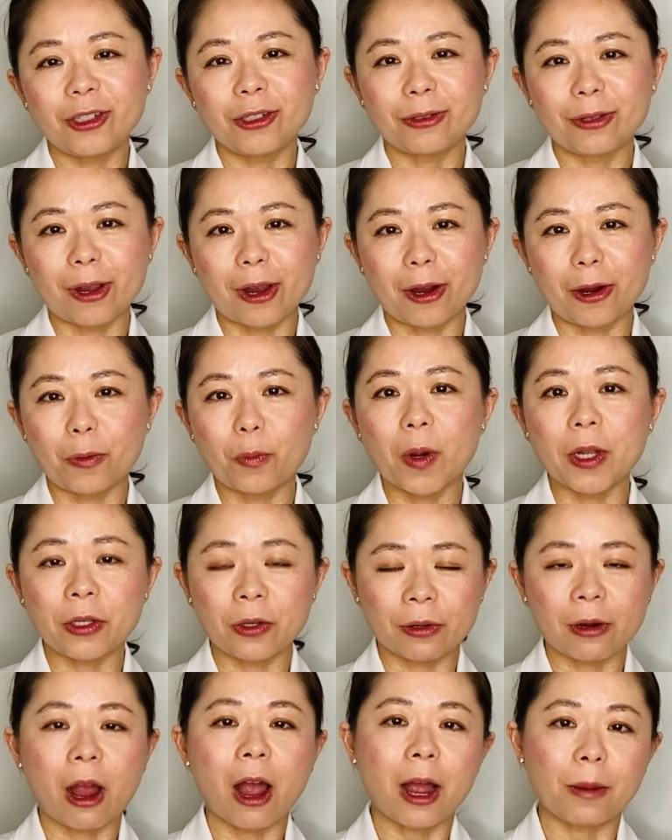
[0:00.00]
know what
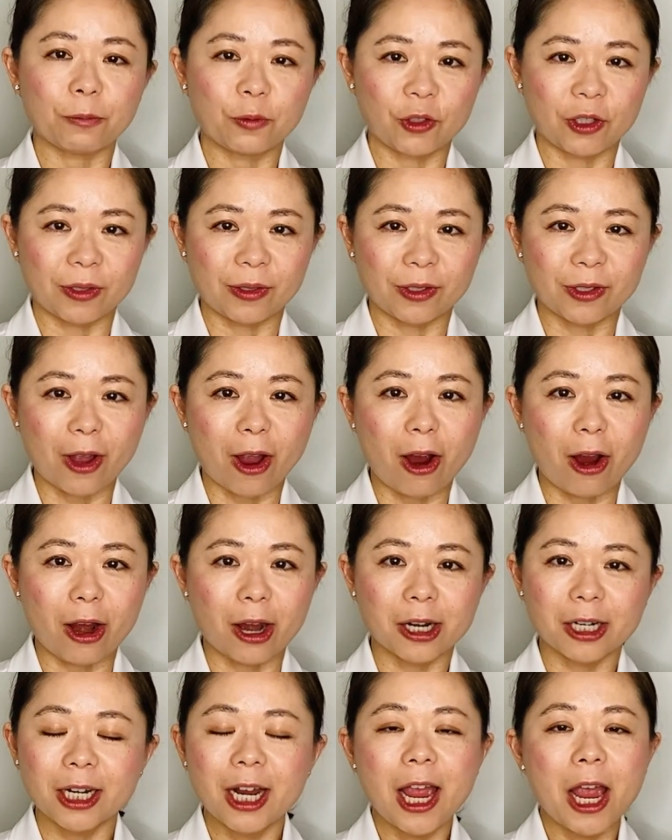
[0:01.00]
your options
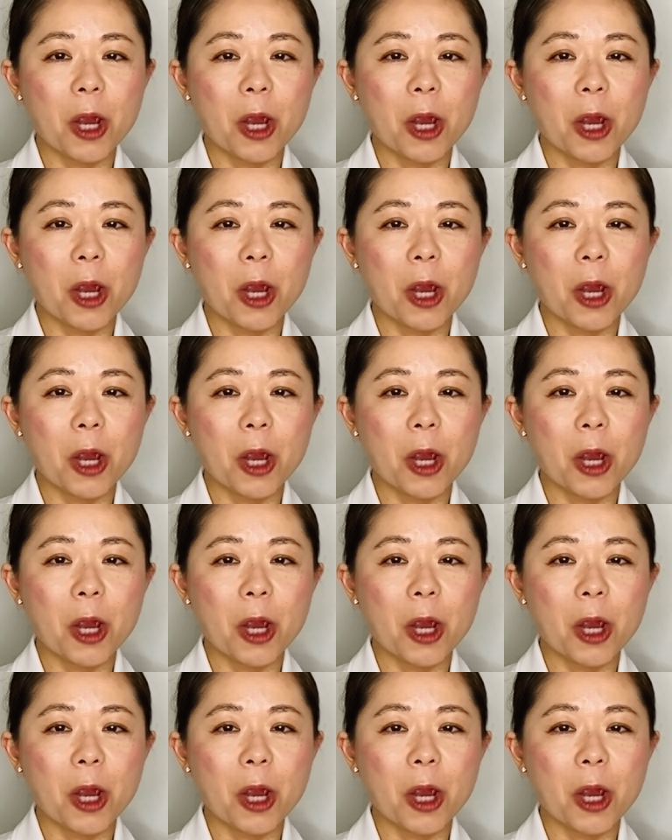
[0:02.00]
are,